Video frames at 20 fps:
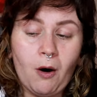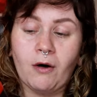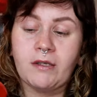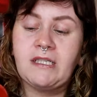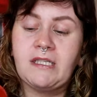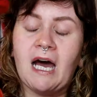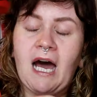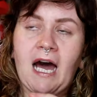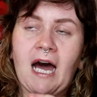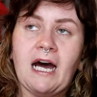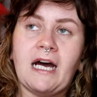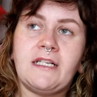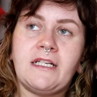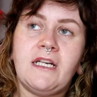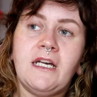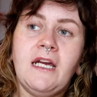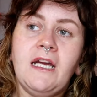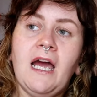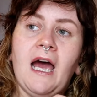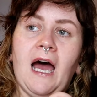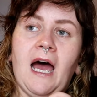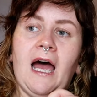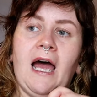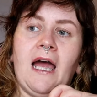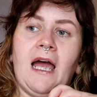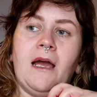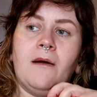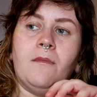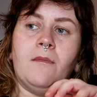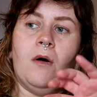pots had
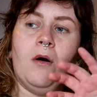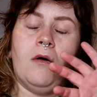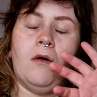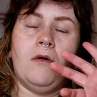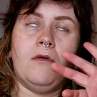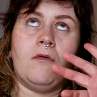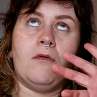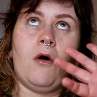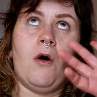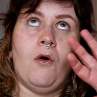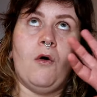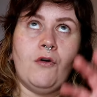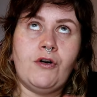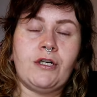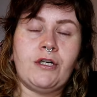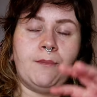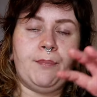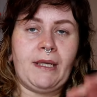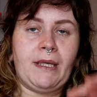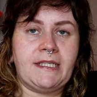ocean